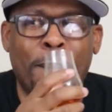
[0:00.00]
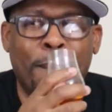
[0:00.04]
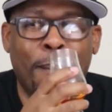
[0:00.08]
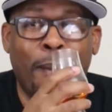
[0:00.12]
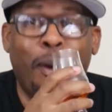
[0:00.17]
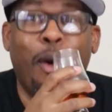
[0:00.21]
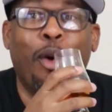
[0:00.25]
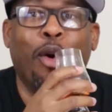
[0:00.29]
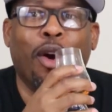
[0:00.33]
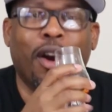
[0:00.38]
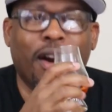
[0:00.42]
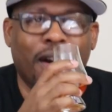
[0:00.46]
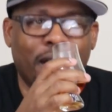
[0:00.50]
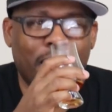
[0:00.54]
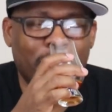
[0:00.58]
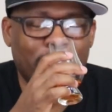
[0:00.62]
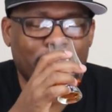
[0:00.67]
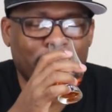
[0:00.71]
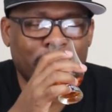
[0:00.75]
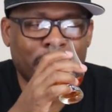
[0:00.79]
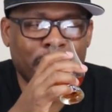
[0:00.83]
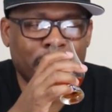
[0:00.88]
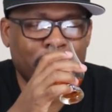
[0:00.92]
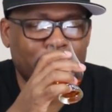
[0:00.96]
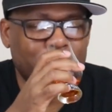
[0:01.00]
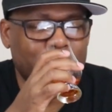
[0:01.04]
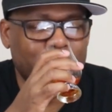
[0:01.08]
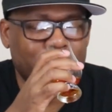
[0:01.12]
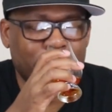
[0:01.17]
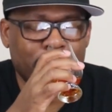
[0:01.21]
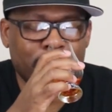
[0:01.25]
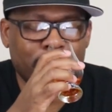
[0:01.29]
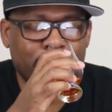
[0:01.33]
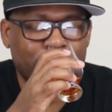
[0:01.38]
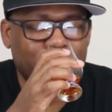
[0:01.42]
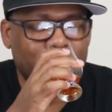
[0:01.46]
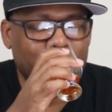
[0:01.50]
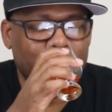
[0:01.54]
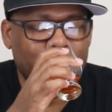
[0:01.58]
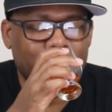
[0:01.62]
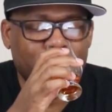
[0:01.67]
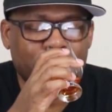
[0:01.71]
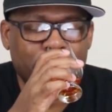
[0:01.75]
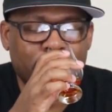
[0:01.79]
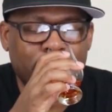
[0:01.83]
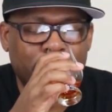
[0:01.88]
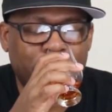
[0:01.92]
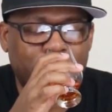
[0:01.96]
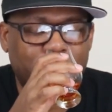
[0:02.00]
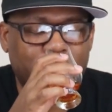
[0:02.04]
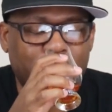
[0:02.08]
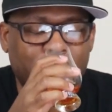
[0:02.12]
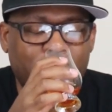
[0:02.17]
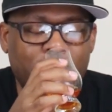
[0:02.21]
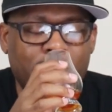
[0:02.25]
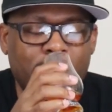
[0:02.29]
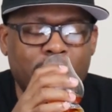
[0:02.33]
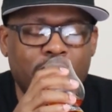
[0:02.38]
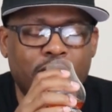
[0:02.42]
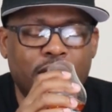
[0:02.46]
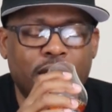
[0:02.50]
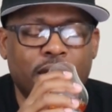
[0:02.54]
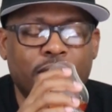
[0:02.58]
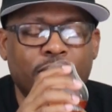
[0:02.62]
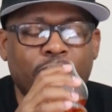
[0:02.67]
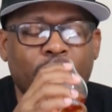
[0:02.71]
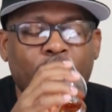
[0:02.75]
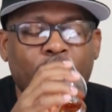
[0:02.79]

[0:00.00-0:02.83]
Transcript: more. Jeez.